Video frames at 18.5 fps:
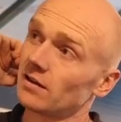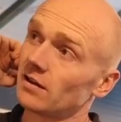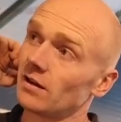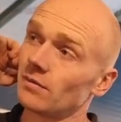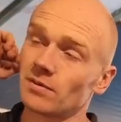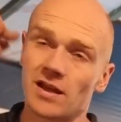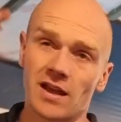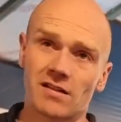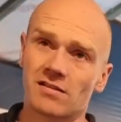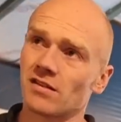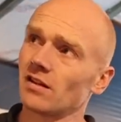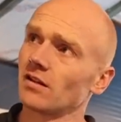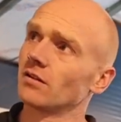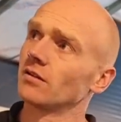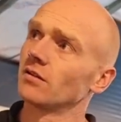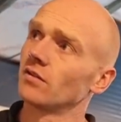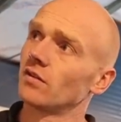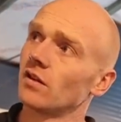I'm guessing
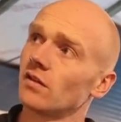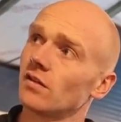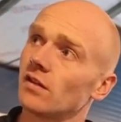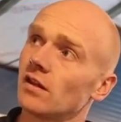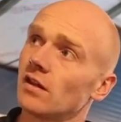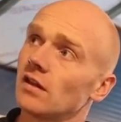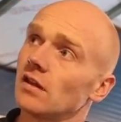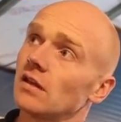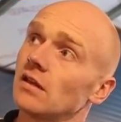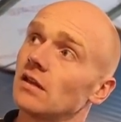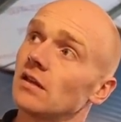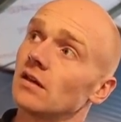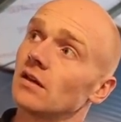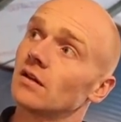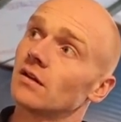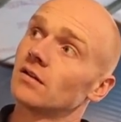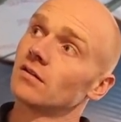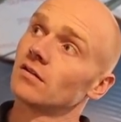that
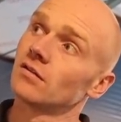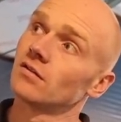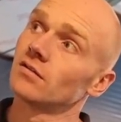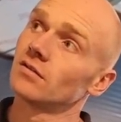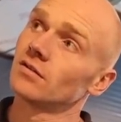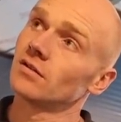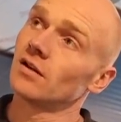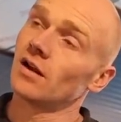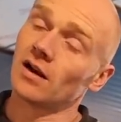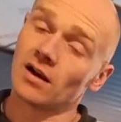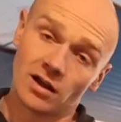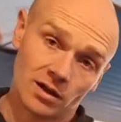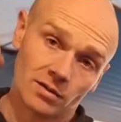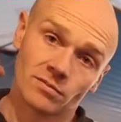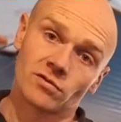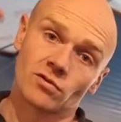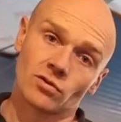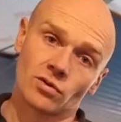the
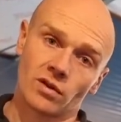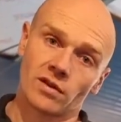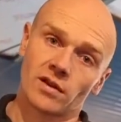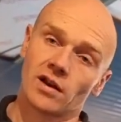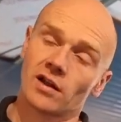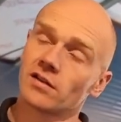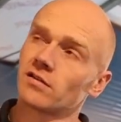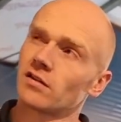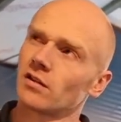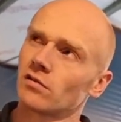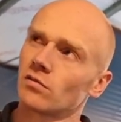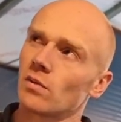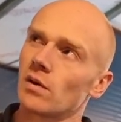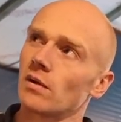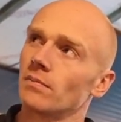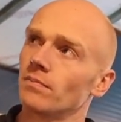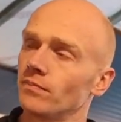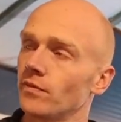alarms are all on the lighting as
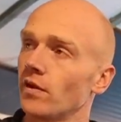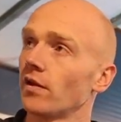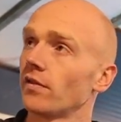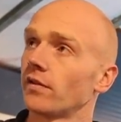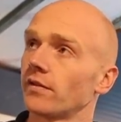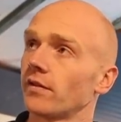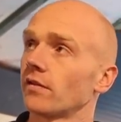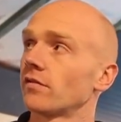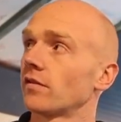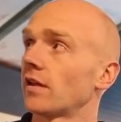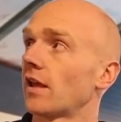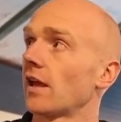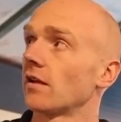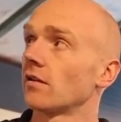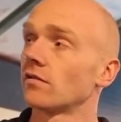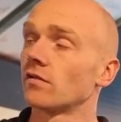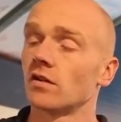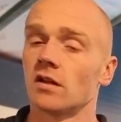well. I think that's the
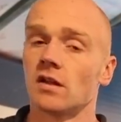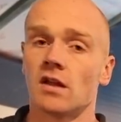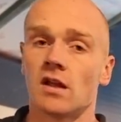case.